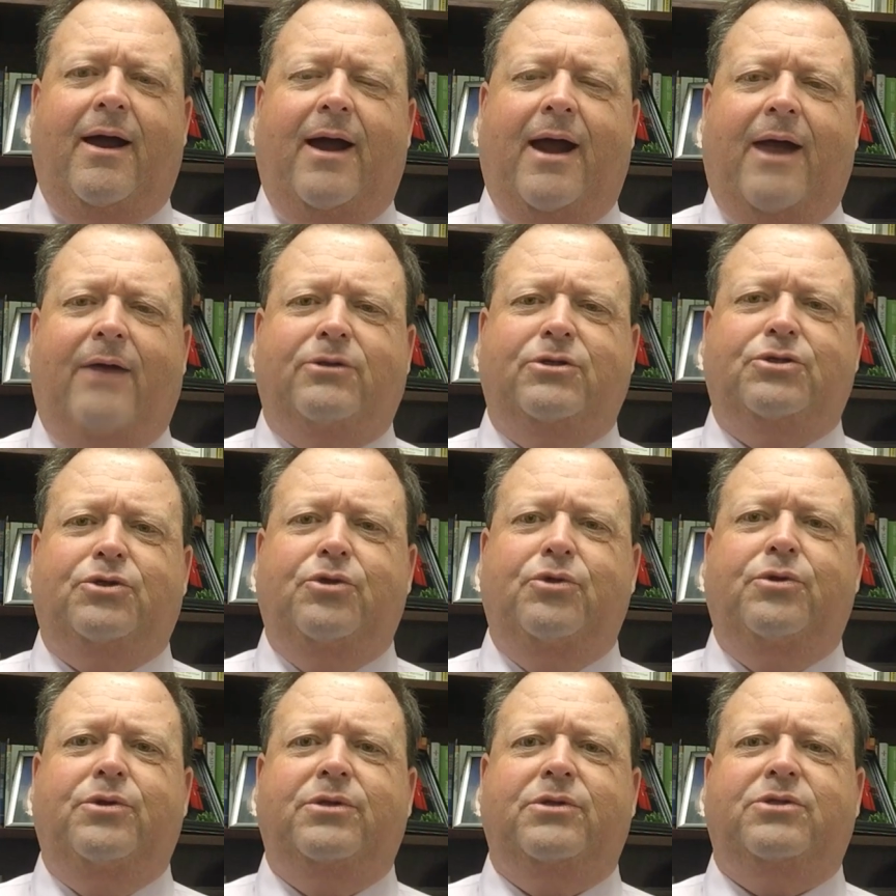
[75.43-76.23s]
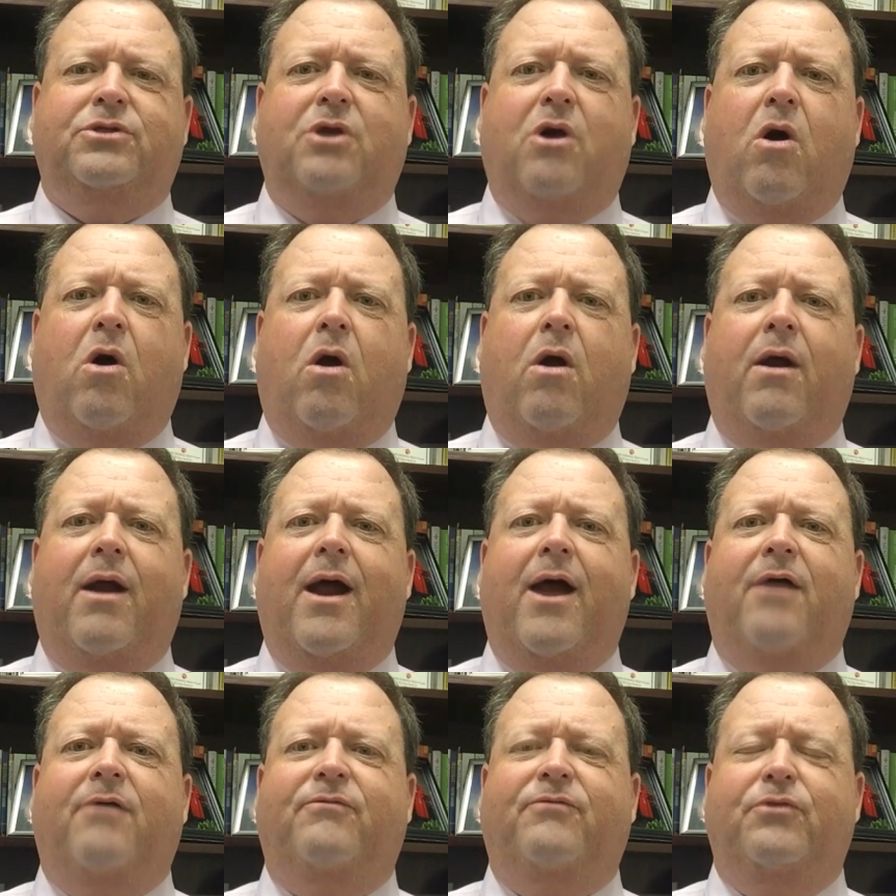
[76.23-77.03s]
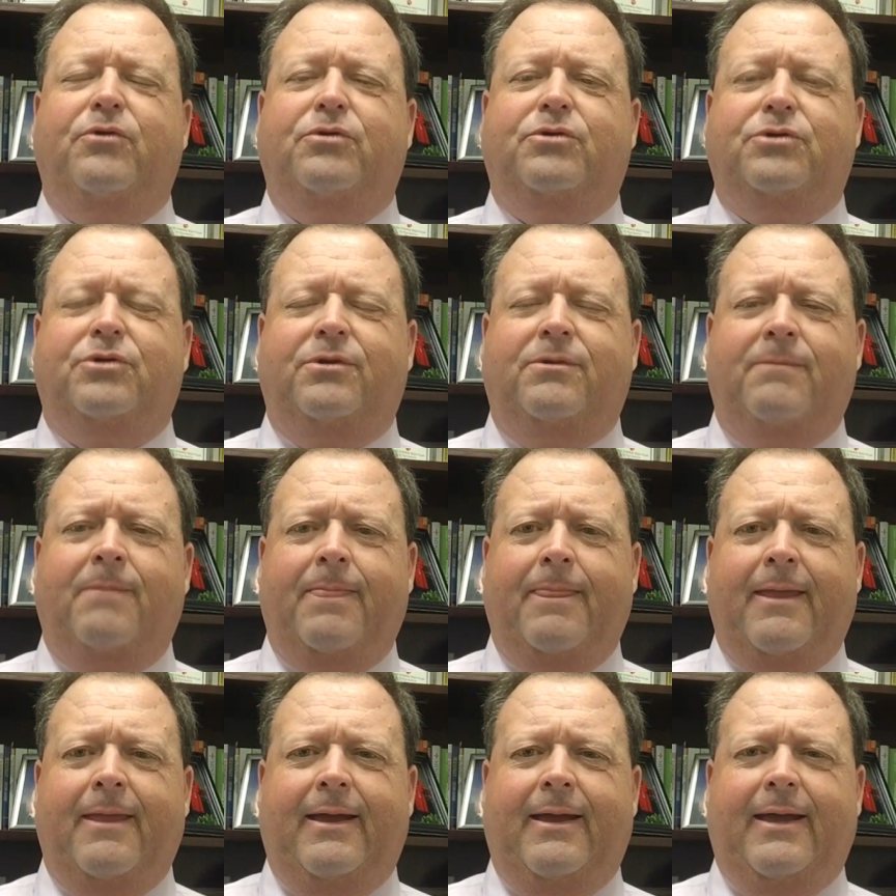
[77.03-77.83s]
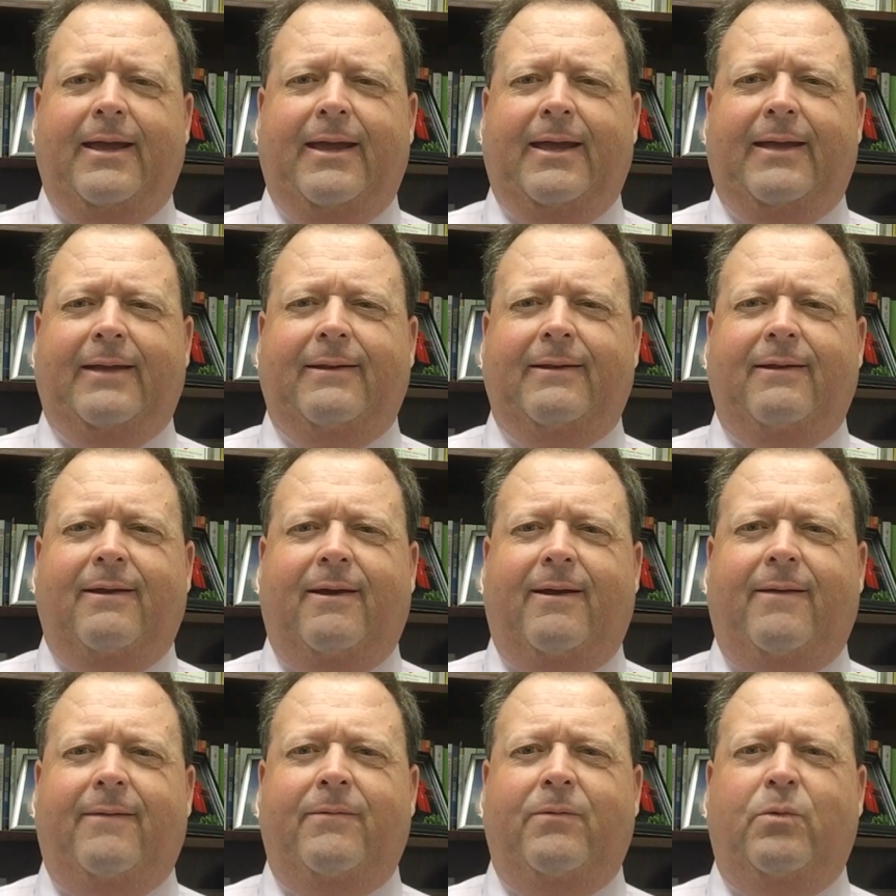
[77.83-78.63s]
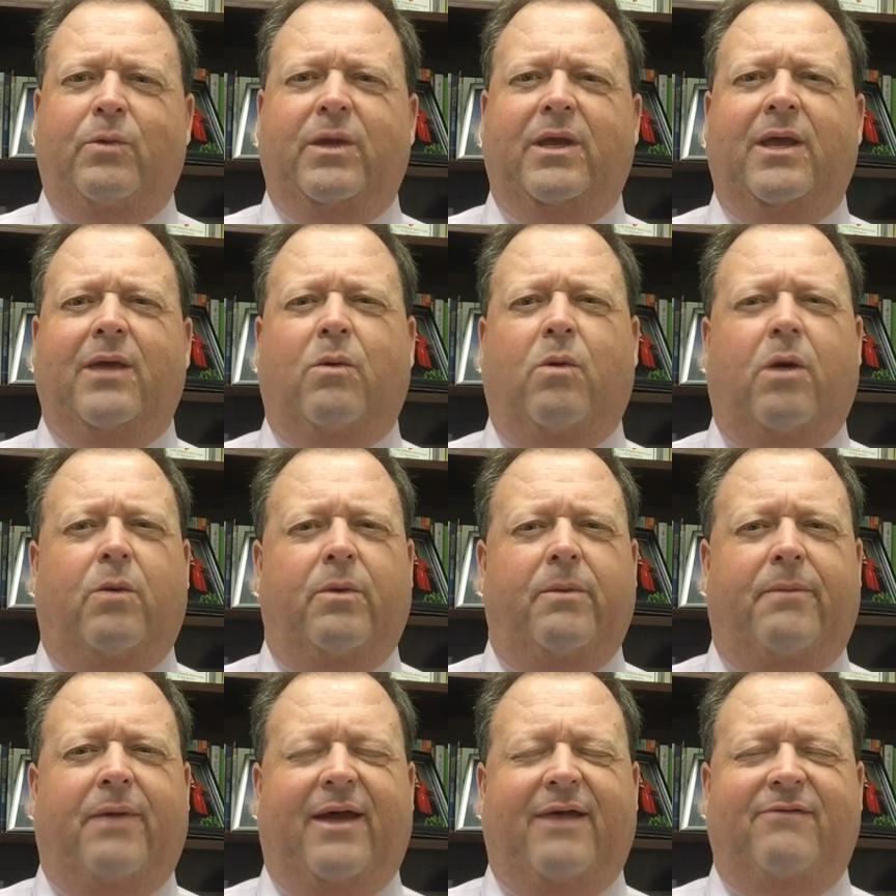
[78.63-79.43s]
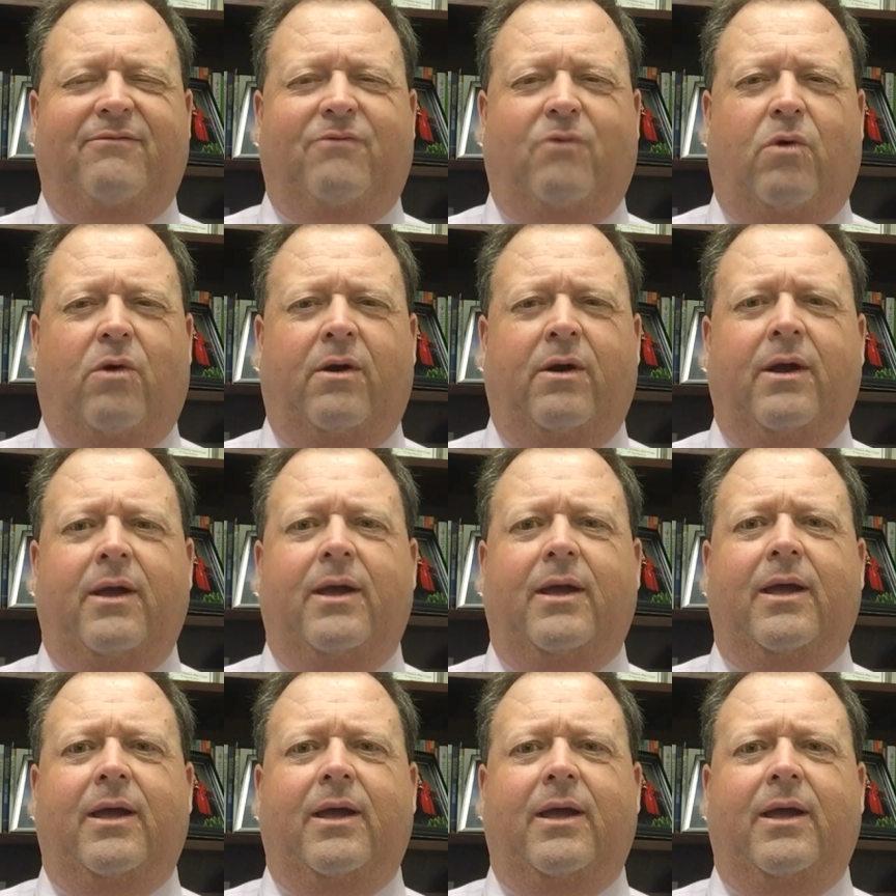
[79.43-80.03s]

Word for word: our students are our future and uh, we get what we pay for.